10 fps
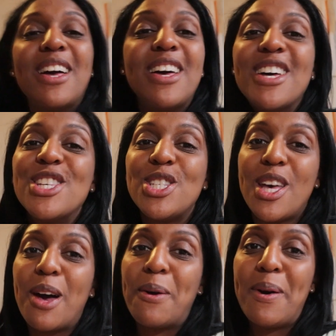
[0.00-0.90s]
You are not. So
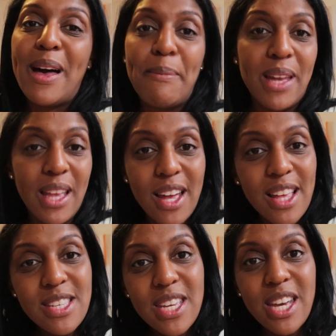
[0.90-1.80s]
cutting I'm my gonna hair.
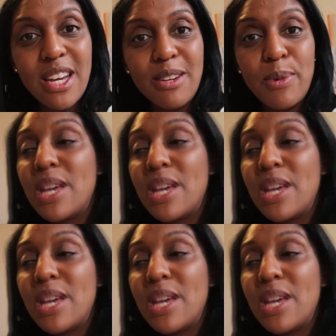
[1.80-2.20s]
Cut his hair.